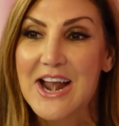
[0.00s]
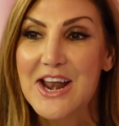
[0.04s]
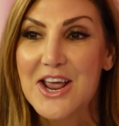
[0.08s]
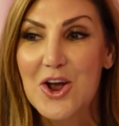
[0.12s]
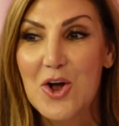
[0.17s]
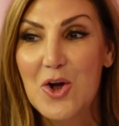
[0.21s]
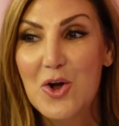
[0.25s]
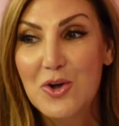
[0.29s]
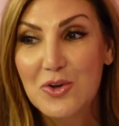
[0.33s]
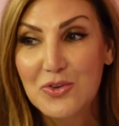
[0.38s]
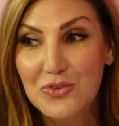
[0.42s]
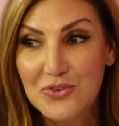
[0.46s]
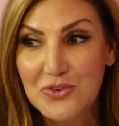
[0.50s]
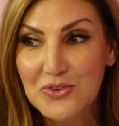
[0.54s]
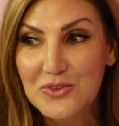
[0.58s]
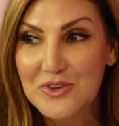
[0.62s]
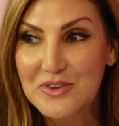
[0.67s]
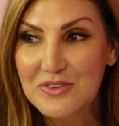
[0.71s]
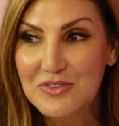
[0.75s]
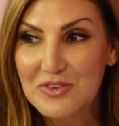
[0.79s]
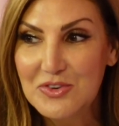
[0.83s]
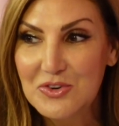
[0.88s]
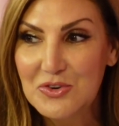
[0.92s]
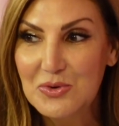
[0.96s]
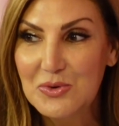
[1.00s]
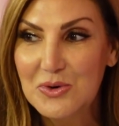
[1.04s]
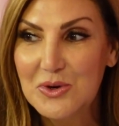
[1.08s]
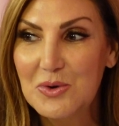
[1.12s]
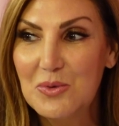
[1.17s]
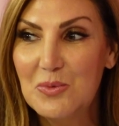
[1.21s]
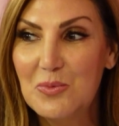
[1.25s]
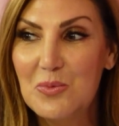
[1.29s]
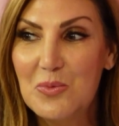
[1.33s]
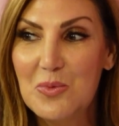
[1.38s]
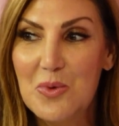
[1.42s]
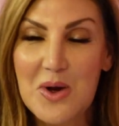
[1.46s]
And I also listen to it
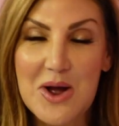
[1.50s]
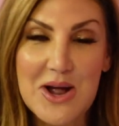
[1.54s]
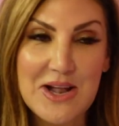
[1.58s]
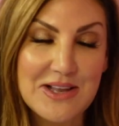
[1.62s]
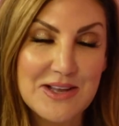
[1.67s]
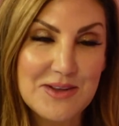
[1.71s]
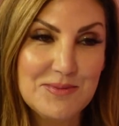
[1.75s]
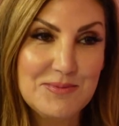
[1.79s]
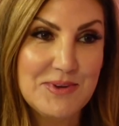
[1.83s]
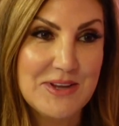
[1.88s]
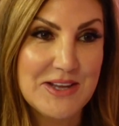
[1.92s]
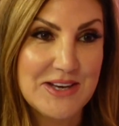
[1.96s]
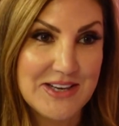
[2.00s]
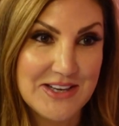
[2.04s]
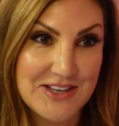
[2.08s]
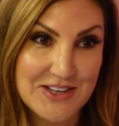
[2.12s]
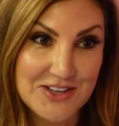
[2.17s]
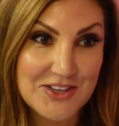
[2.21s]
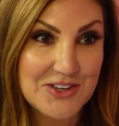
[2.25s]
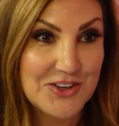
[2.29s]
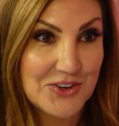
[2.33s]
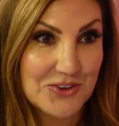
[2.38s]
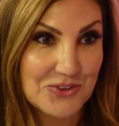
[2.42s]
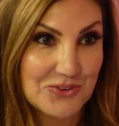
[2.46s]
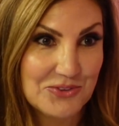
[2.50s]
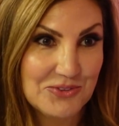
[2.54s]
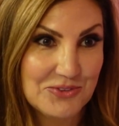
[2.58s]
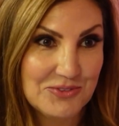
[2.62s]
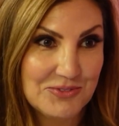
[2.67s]
while I'm getting cute.